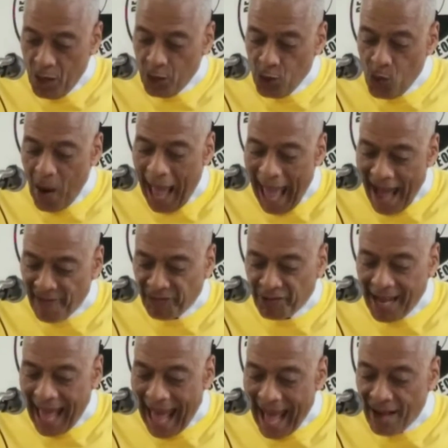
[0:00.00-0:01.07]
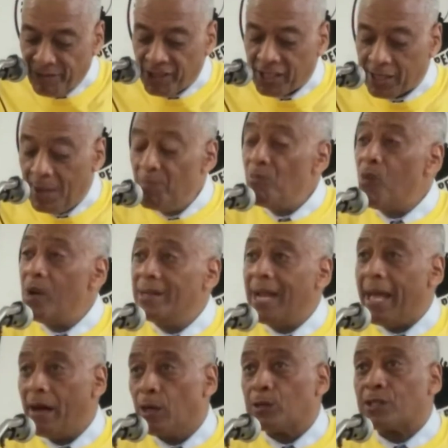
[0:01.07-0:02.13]
You have to have someone
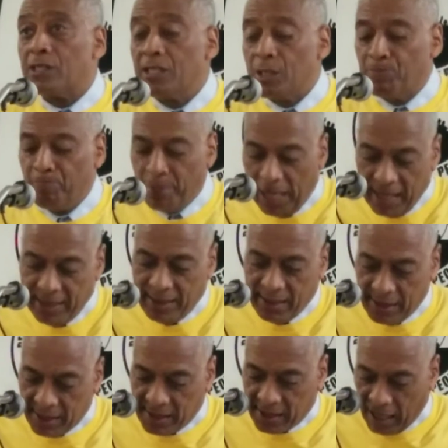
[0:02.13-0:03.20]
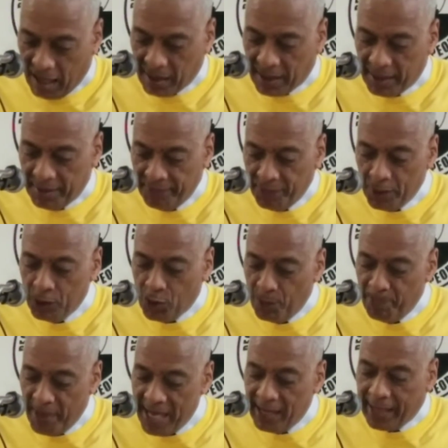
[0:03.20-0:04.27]
else's blood to suck
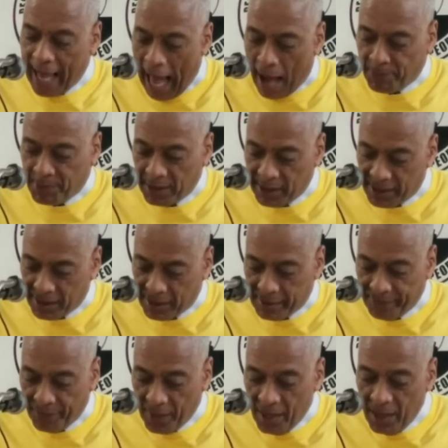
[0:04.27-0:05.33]
to be a capitalist.